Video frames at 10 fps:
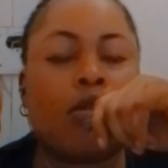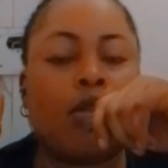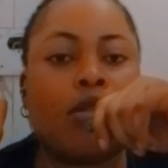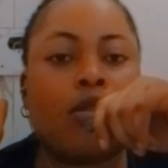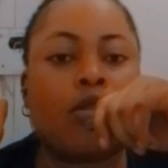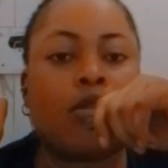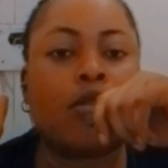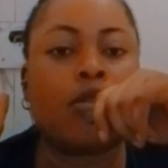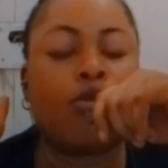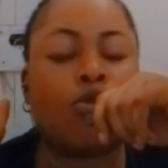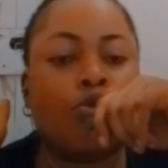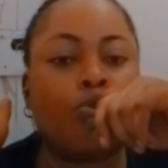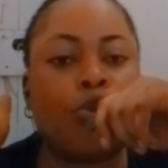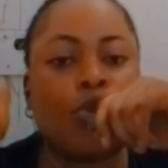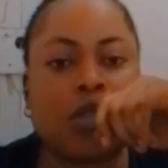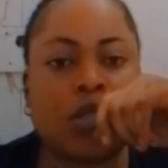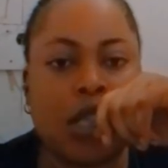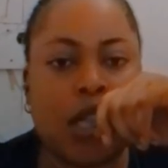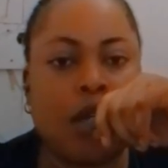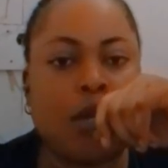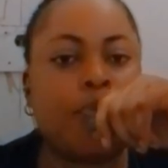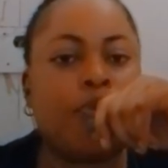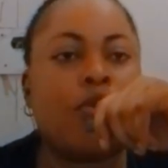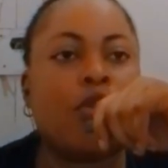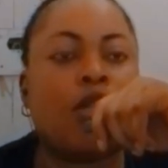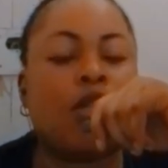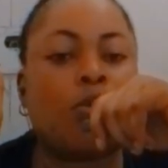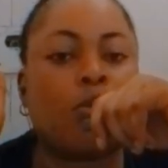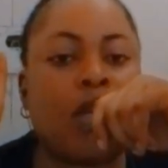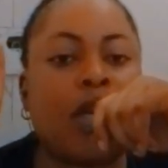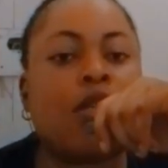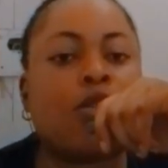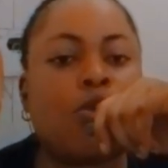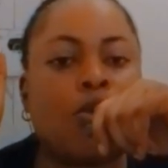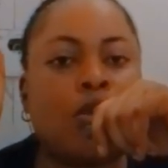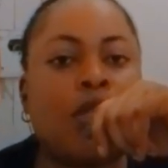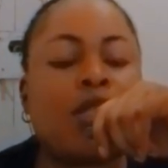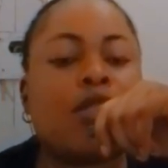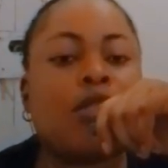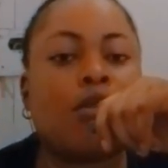this thing you post to target your audience.